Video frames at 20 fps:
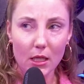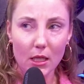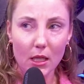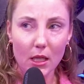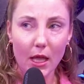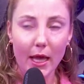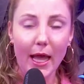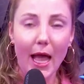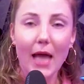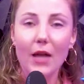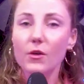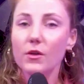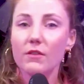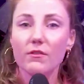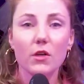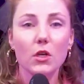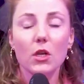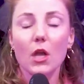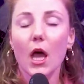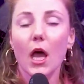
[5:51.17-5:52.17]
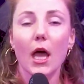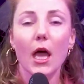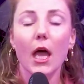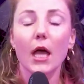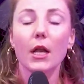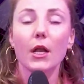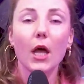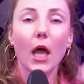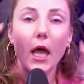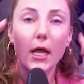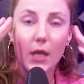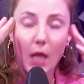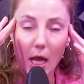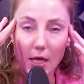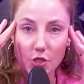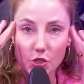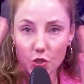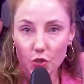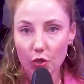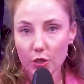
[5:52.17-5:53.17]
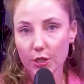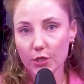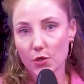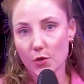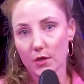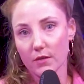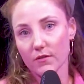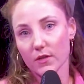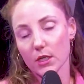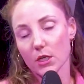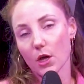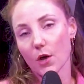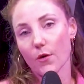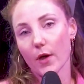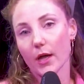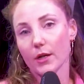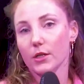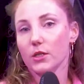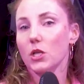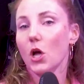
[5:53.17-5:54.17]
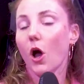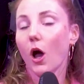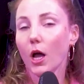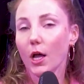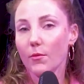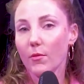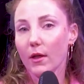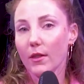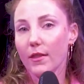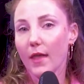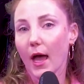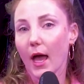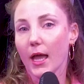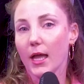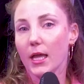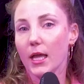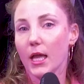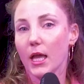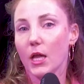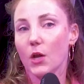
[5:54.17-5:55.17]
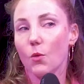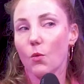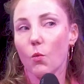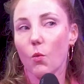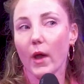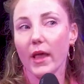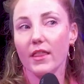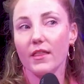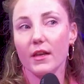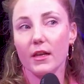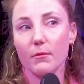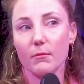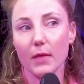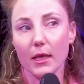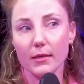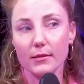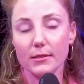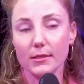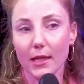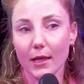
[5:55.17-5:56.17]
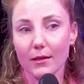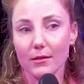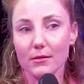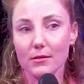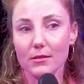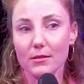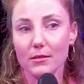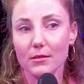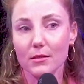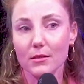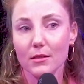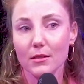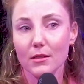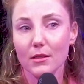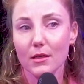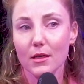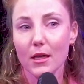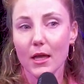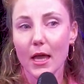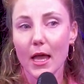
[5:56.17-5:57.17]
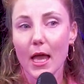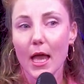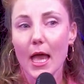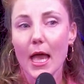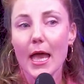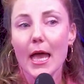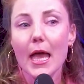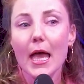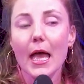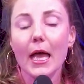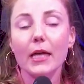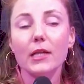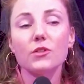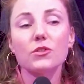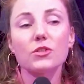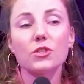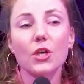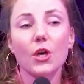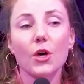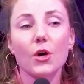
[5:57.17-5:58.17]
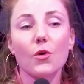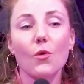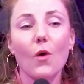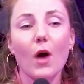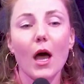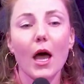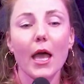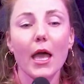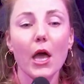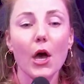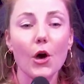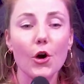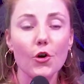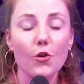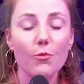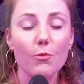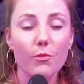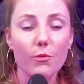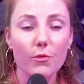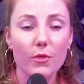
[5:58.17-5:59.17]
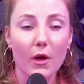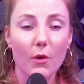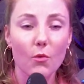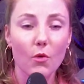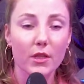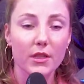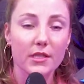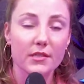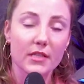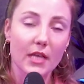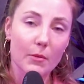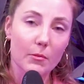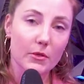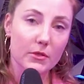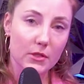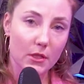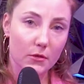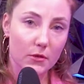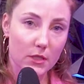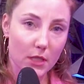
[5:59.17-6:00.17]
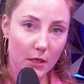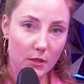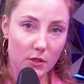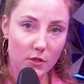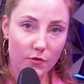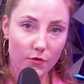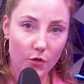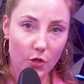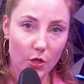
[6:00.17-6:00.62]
Like, I truly don't even know how to talk about that in a way that it makes sense. And so I hope that what this episode does for